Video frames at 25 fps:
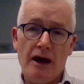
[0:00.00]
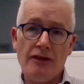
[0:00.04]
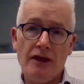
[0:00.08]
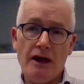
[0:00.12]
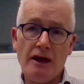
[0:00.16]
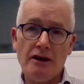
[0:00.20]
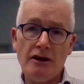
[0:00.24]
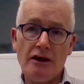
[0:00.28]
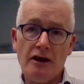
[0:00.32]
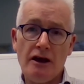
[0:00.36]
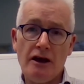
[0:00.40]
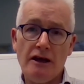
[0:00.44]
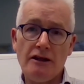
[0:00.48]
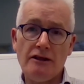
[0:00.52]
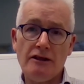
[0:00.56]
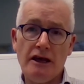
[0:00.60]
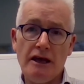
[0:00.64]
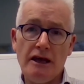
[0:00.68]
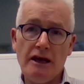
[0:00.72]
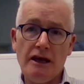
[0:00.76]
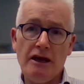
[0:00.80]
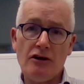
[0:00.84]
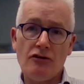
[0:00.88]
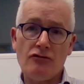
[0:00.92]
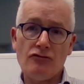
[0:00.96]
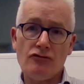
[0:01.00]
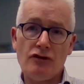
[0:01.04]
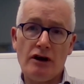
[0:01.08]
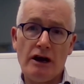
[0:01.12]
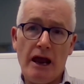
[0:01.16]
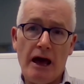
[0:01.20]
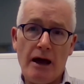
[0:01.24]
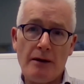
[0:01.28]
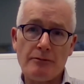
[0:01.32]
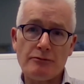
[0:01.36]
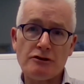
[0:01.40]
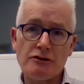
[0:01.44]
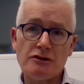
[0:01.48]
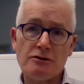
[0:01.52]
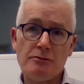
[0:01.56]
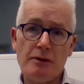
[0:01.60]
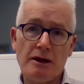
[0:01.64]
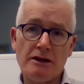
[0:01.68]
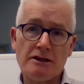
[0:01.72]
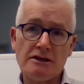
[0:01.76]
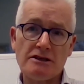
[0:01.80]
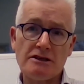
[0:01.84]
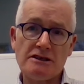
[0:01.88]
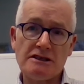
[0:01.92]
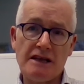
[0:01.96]
And then in the relapsed
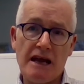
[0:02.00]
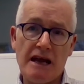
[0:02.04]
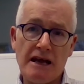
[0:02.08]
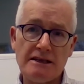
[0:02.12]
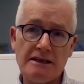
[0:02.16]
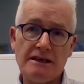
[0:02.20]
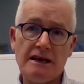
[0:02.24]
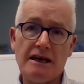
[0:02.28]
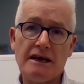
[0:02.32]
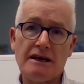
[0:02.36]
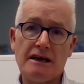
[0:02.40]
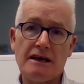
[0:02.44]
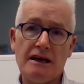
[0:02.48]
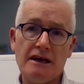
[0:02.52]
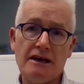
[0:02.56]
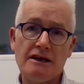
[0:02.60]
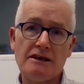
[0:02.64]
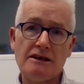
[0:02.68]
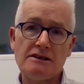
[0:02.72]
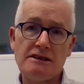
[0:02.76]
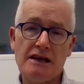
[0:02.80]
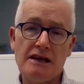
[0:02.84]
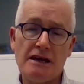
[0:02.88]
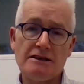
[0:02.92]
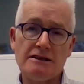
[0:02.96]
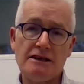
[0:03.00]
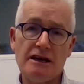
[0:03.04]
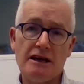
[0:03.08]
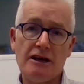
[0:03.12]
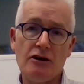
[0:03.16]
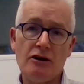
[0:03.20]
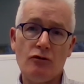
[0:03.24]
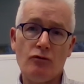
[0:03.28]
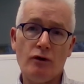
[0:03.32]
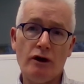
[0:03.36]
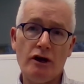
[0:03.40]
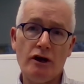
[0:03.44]
metastatic setting,